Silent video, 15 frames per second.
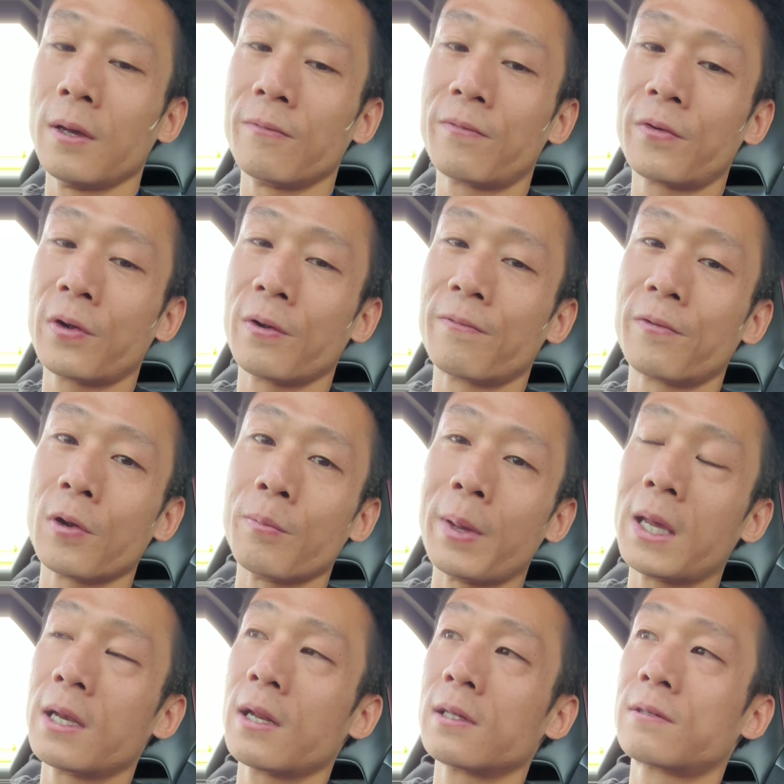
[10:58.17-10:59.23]
And for
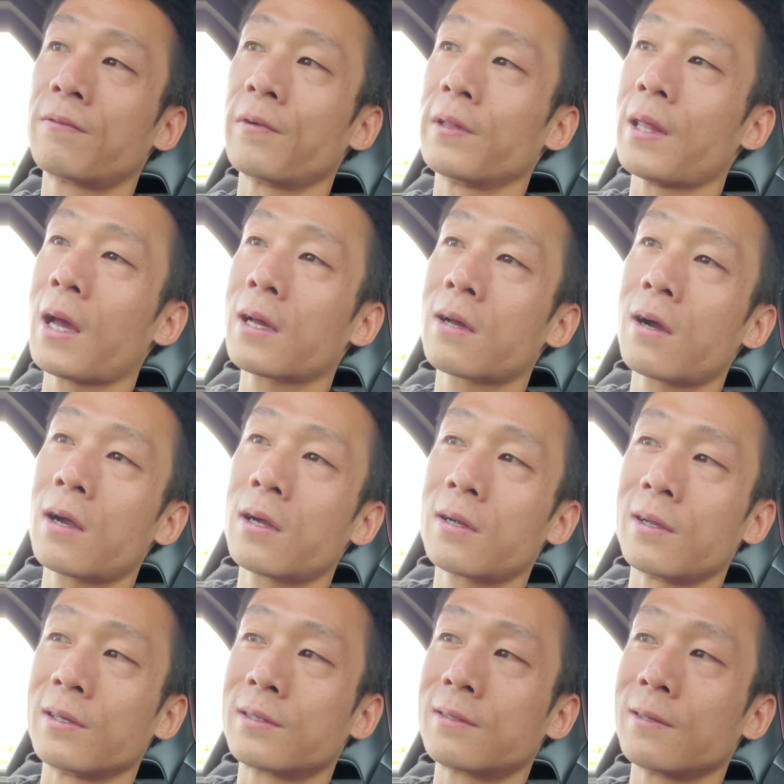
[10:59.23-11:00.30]
maintenance for that
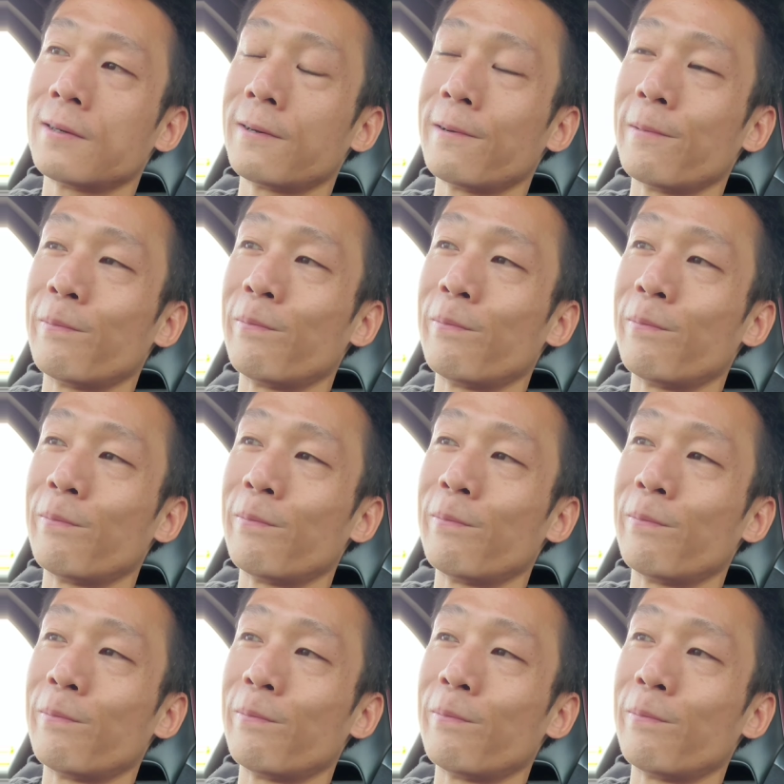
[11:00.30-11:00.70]
car, it's,